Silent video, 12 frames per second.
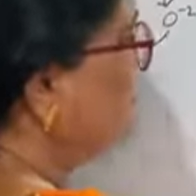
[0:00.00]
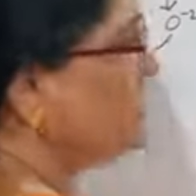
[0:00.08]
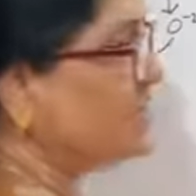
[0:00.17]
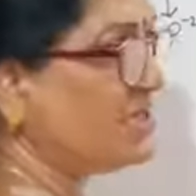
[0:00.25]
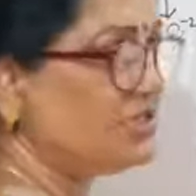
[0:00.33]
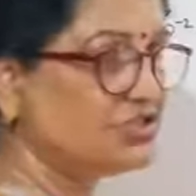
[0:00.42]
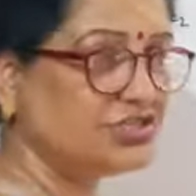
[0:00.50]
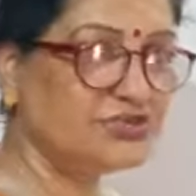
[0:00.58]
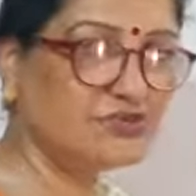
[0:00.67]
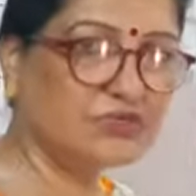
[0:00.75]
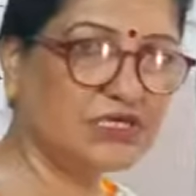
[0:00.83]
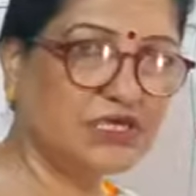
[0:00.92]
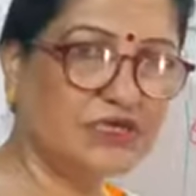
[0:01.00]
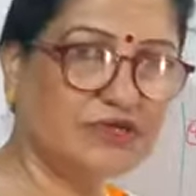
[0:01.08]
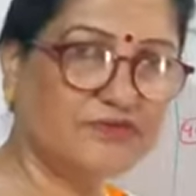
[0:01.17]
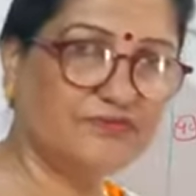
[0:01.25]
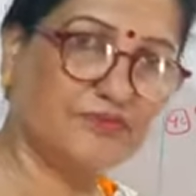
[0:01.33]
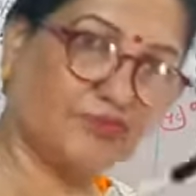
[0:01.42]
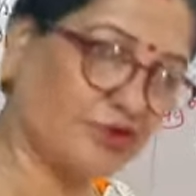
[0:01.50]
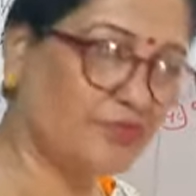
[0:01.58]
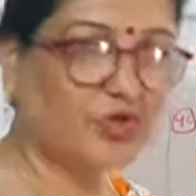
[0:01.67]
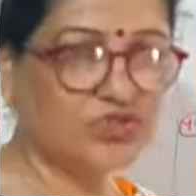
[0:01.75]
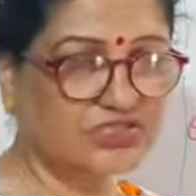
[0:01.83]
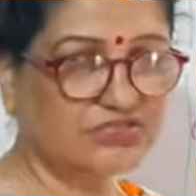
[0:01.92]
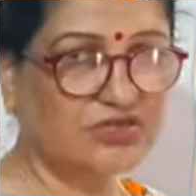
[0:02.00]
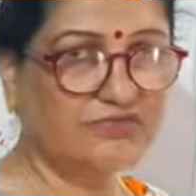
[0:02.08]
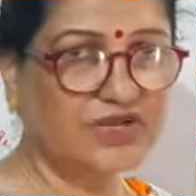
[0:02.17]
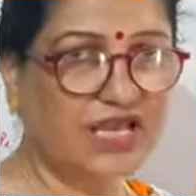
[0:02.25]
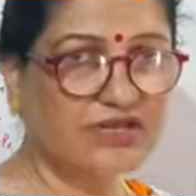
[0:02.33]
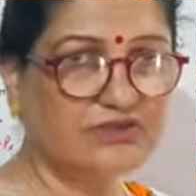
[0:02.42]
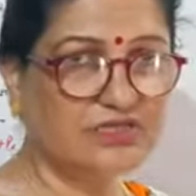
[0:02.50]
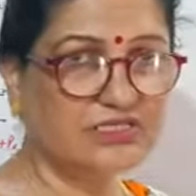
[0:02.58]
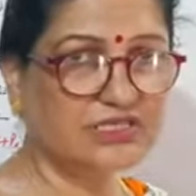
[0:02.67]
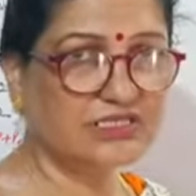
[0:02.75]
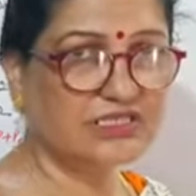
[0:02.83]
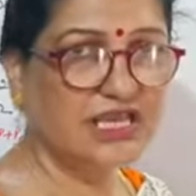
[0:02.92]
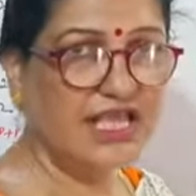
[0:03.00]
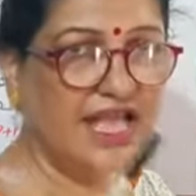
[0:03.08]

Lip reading: will continue the full process of glycolysis,